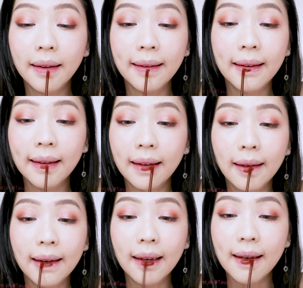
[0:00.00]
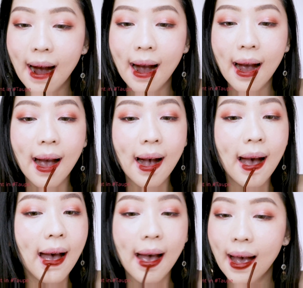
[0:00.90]
Taupe is like an
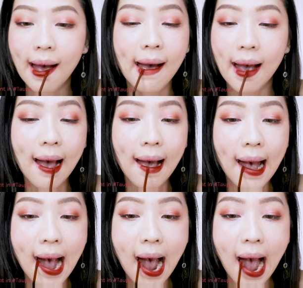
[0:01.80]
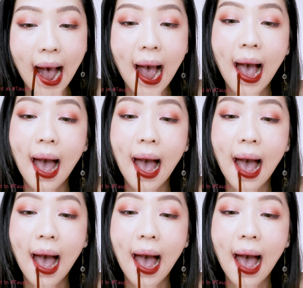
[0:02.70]
obscure color in between